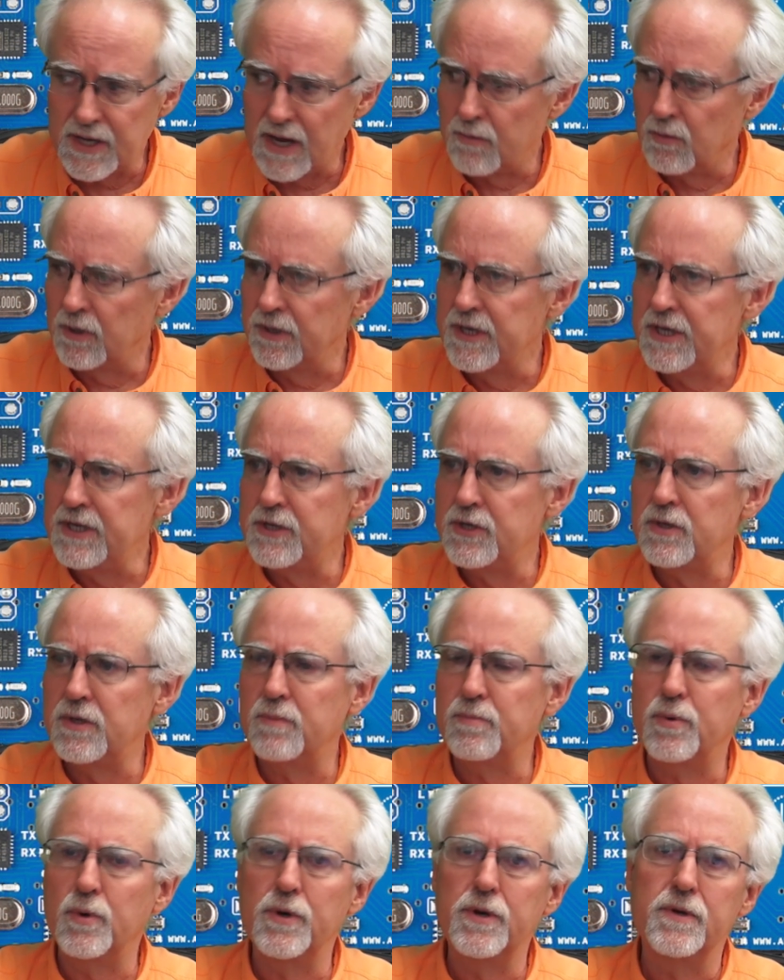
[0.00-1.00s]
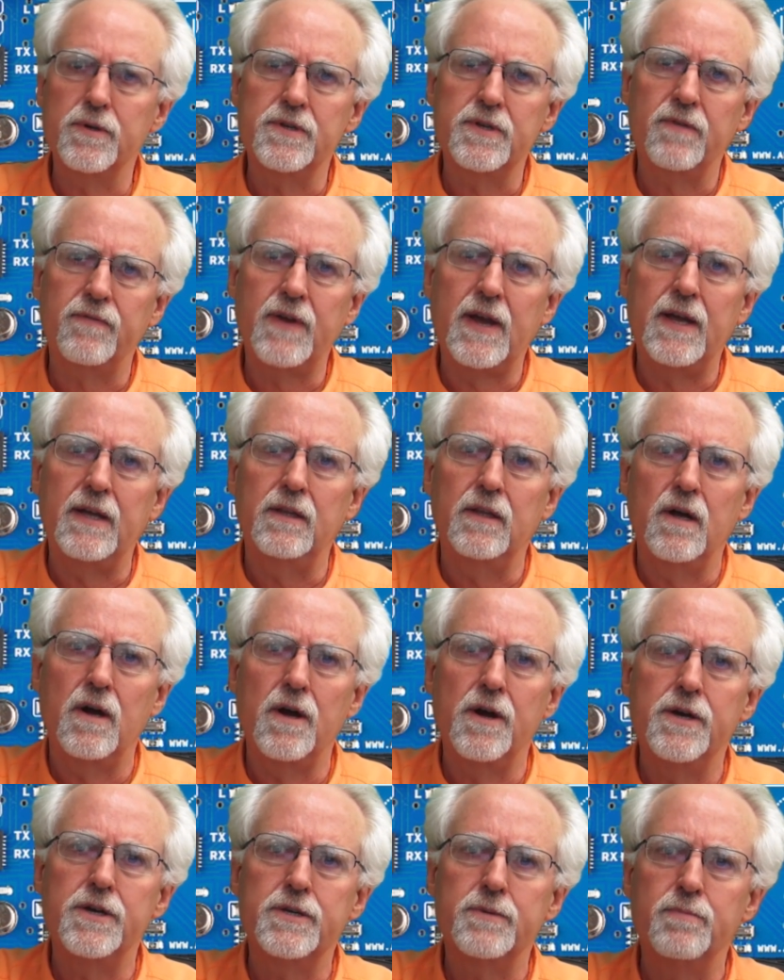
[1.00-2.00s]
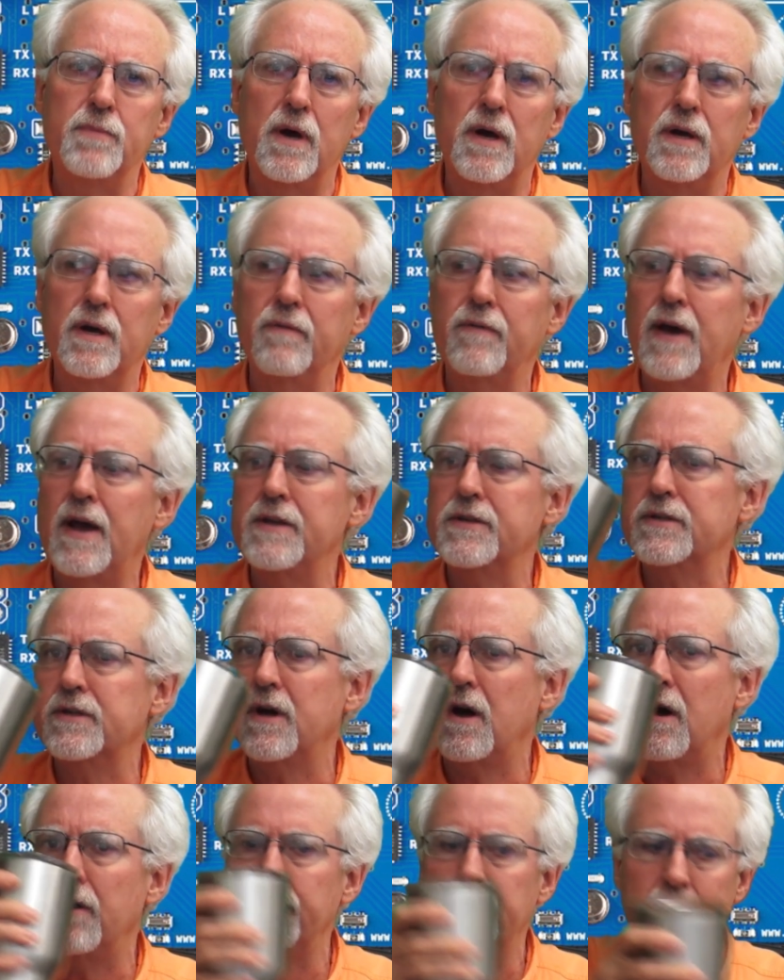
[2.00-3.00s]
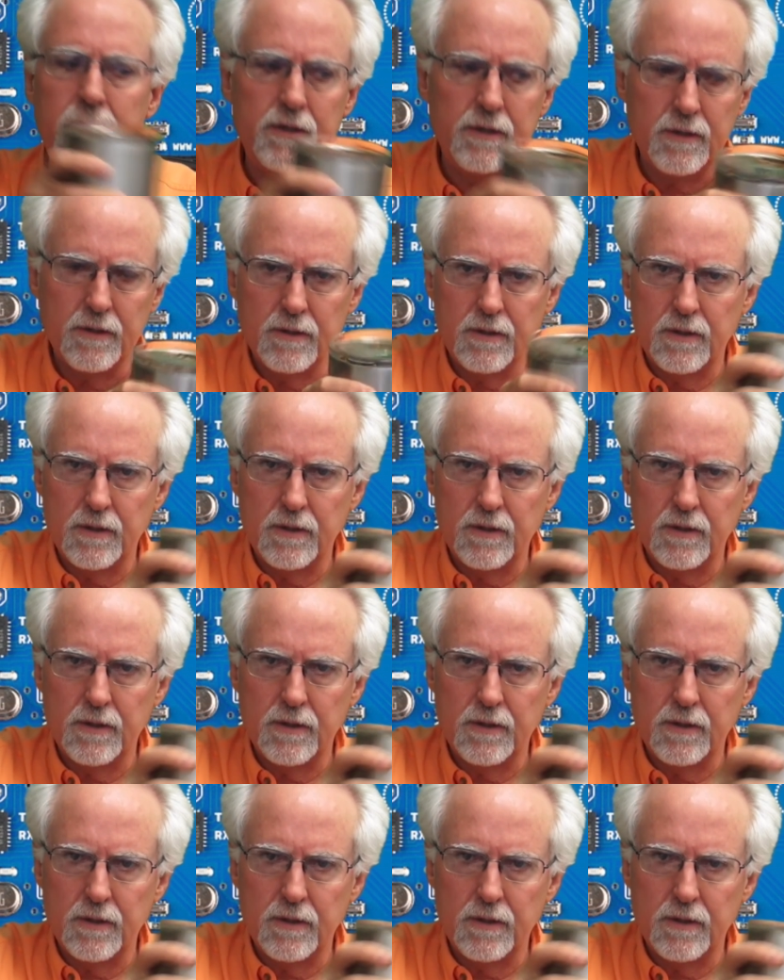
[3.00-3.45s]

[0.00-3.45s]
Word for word: I will need you to pour yourself a large mug of iced coffee.